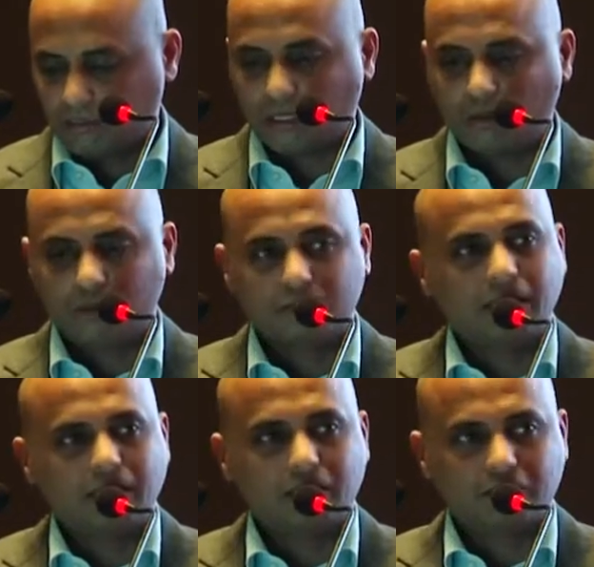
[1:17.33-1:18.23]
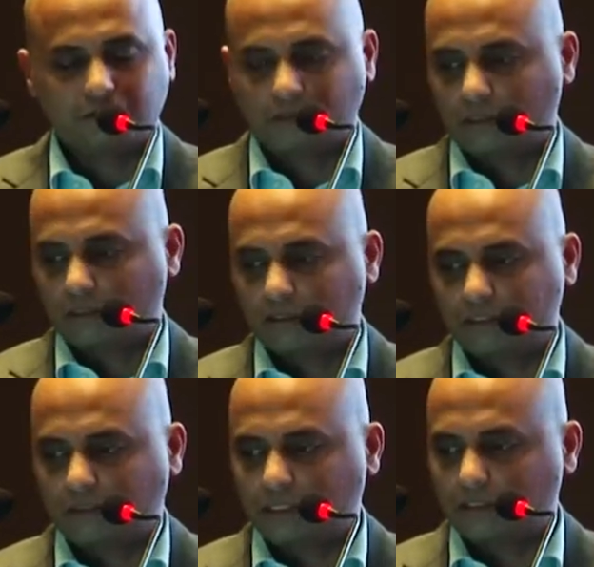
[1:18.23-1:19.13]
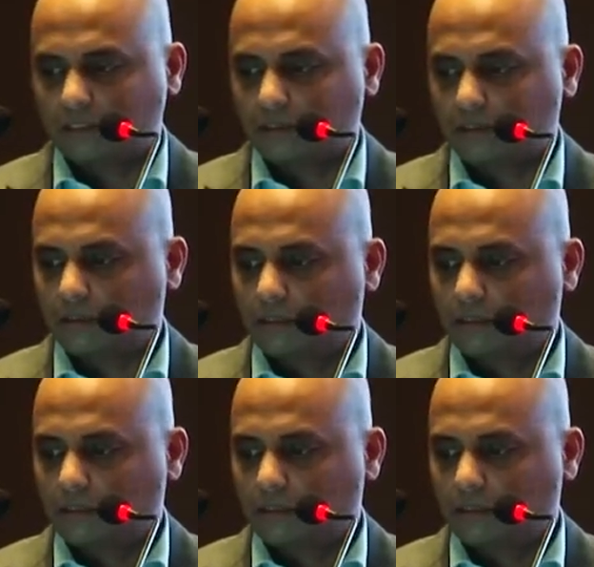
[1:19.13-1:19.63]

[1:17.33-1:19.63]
megawatts by end of this financial year